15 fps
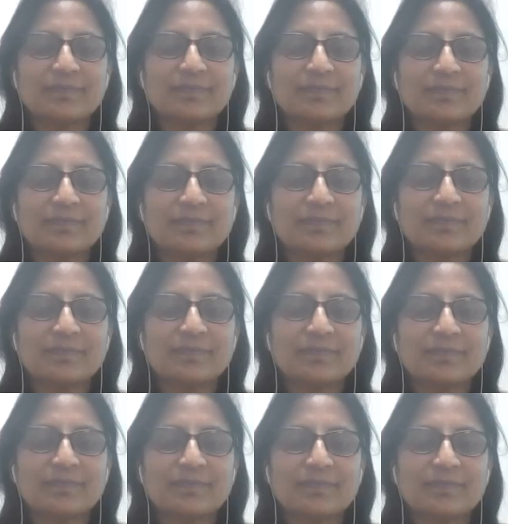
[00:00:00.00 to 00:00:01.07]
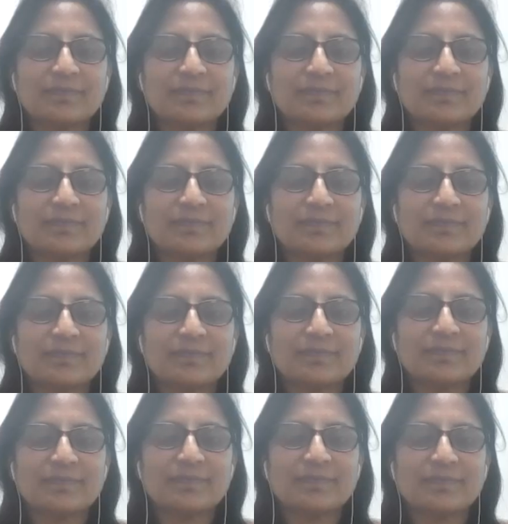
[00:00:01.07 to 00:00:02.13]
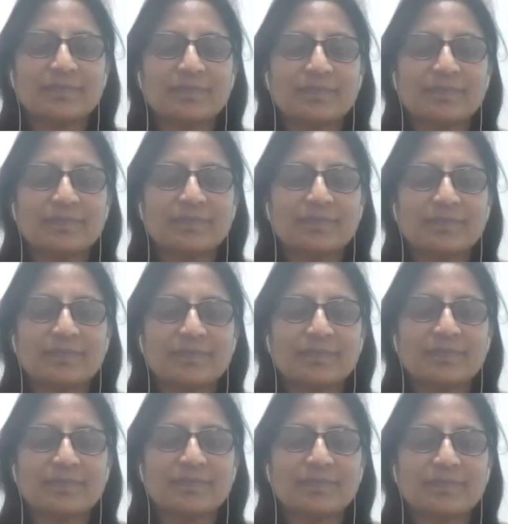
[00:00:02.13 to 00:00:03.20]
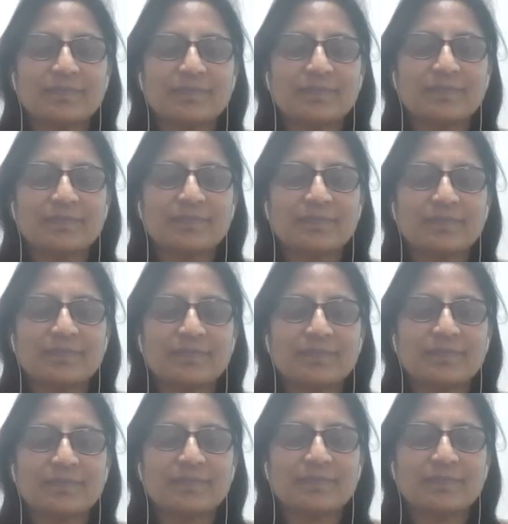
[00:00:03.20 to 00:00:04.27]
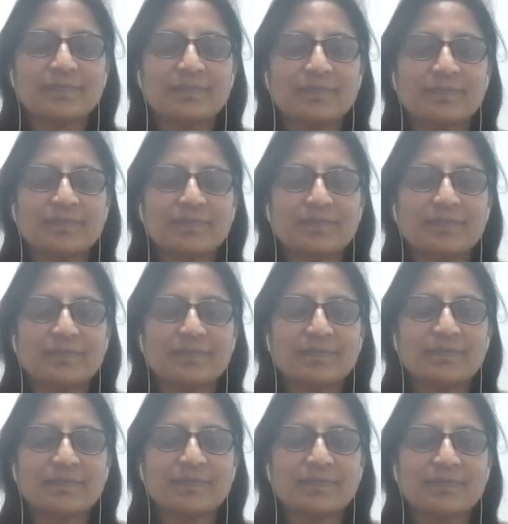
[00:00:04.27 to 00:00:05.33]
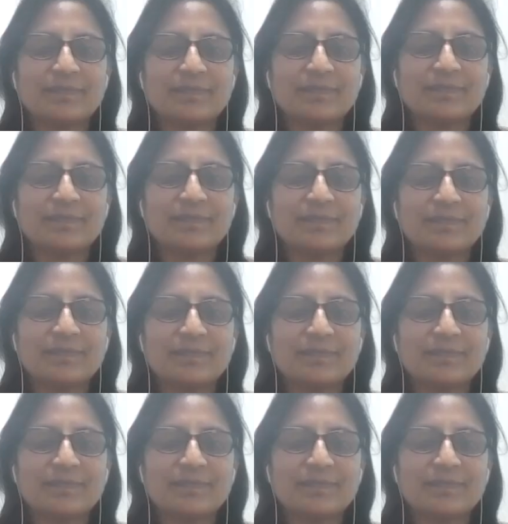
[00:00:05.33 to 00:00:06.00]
This person isn't speaking.